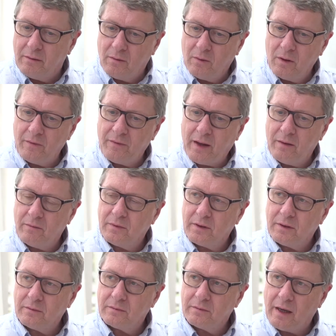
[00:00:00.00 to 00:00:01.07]
All of that
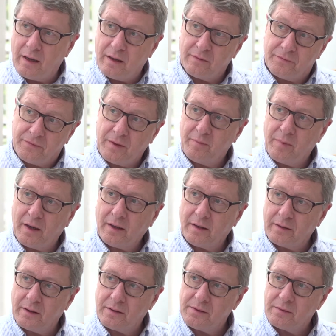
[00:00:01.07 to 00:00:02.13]
will have feedback
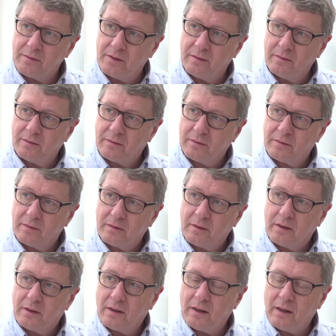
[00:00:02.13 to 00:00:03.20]
attached to it,
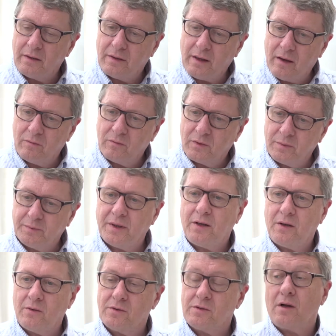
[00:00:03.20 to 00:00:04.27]
and that will be
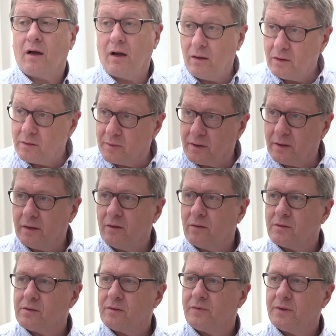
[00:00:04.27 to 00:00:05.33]
used ultimately
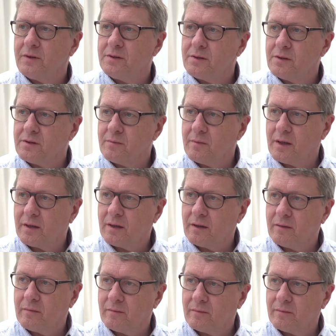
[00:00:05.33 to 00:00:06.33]
also for decision making.